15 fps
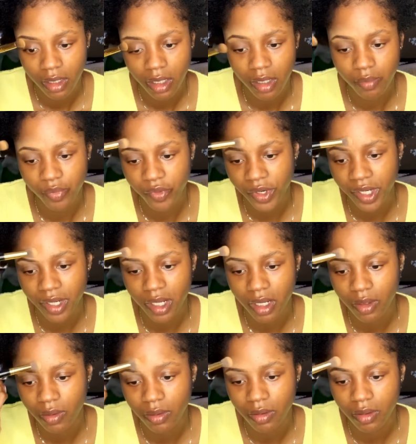break
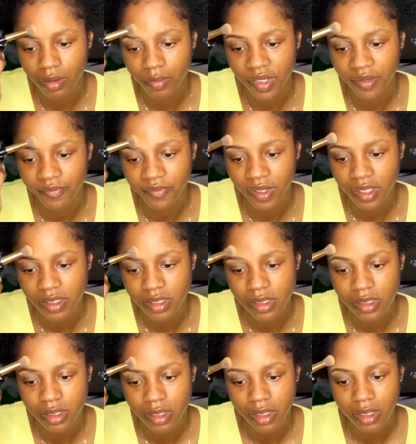out on my face,
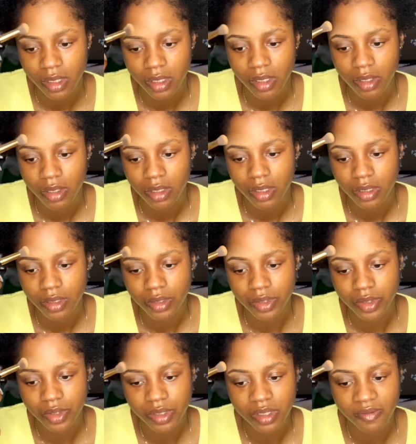it's
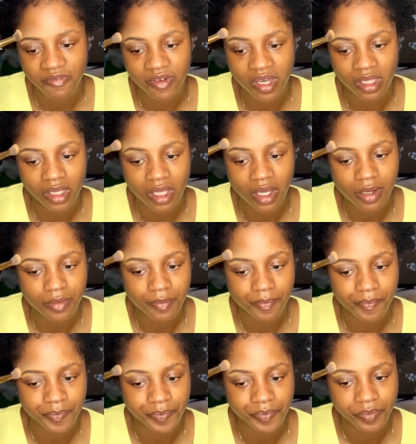just the fact that
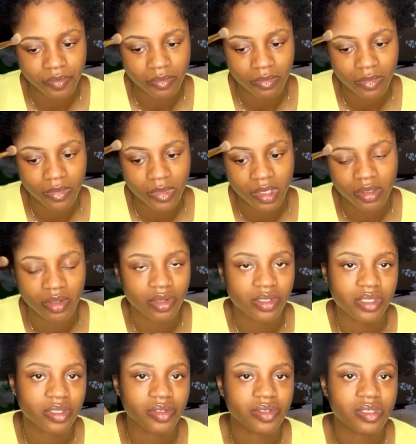it
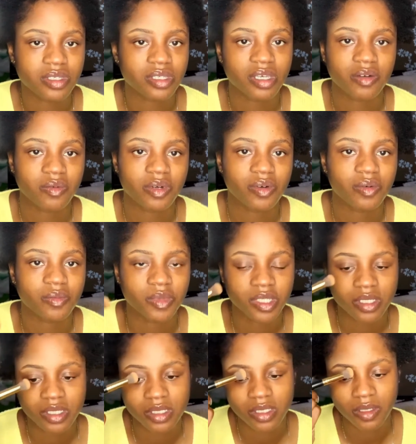doesn't just sit well with my
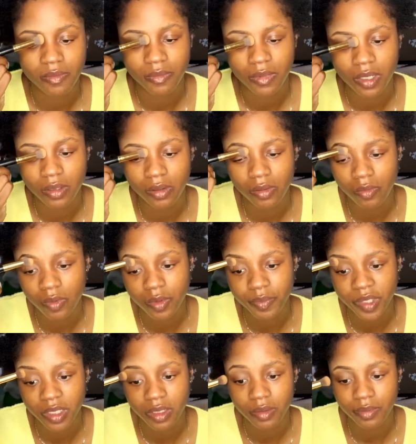system. I don't know what
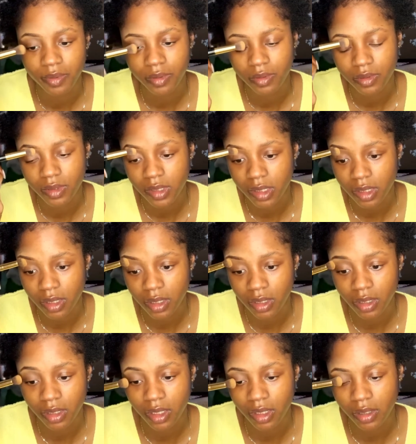people say in
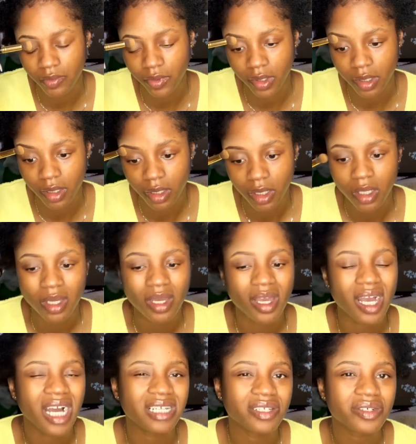it anyway,
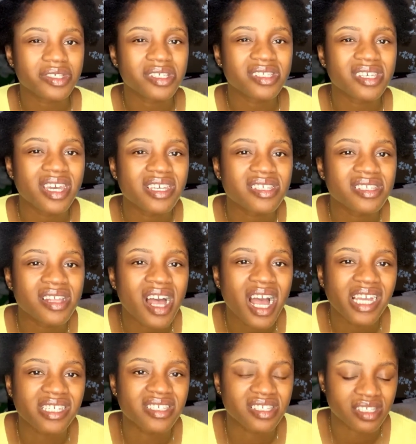and it doesn't taste
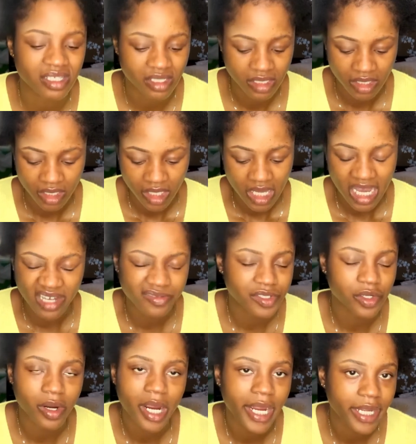nice. I've
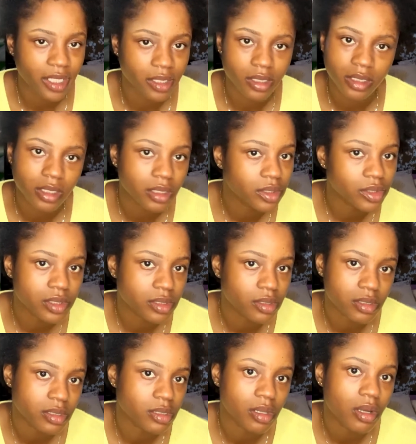tried, it just
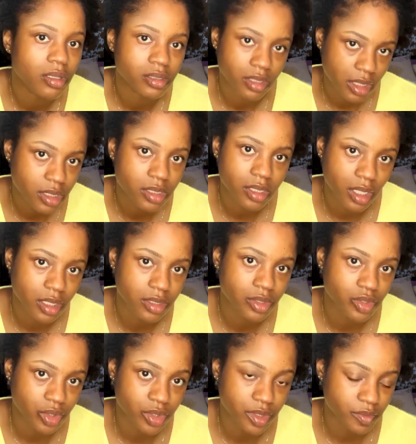does not taste nice,
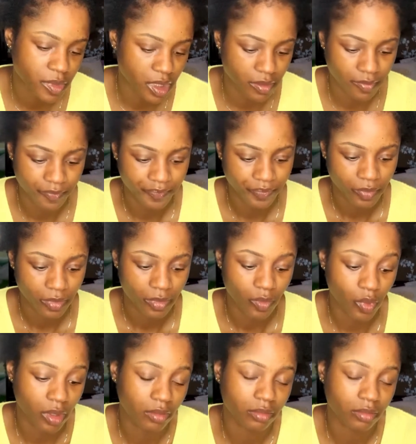trust me. Well,